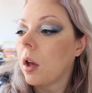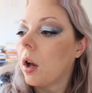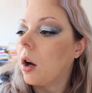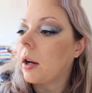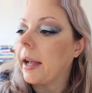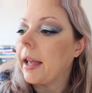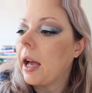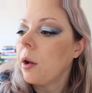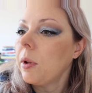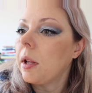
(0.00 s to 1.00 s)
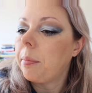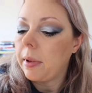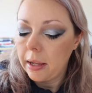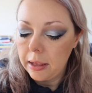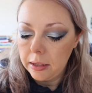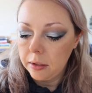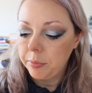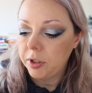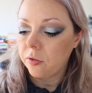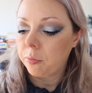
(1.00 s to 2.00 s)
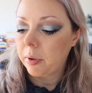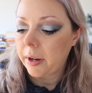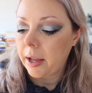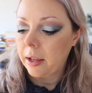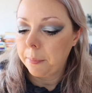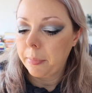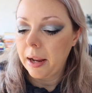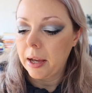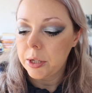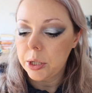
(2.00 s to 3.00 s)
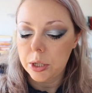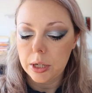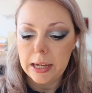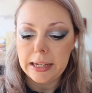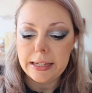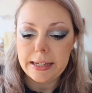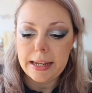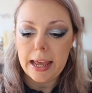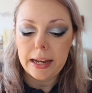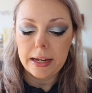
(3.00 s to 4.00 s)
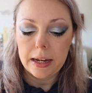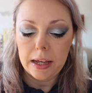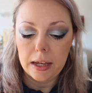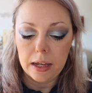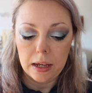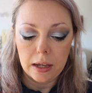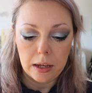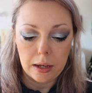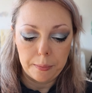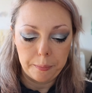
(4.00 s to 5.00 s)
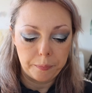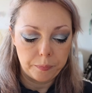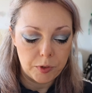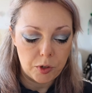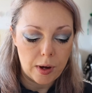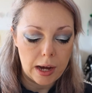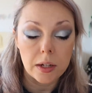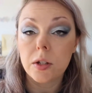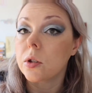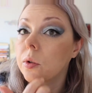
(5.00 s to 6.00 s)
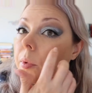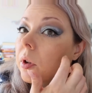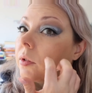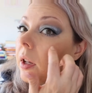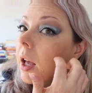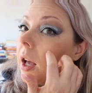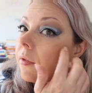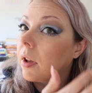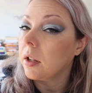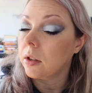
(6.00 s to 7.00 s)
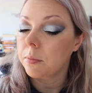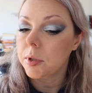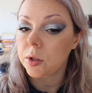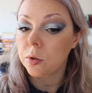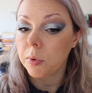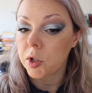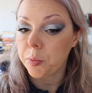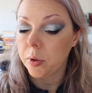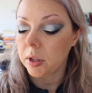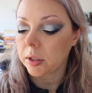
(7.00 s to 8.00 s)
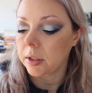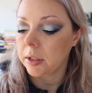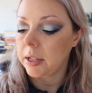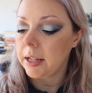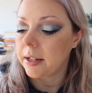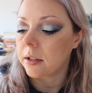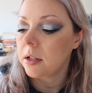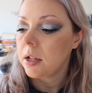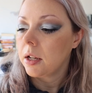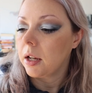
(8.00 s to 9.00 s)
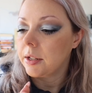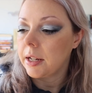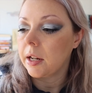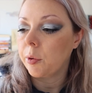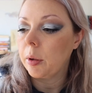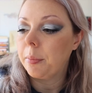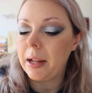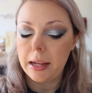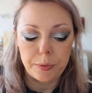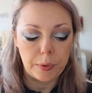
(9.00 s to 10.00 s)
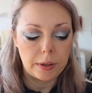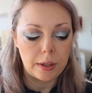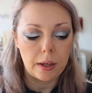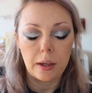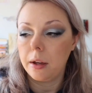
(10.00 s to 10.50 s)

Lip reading: Okay, I will apply a little bit of blush and then trying to, because I have a little bit too much product in here, and then I will blend with the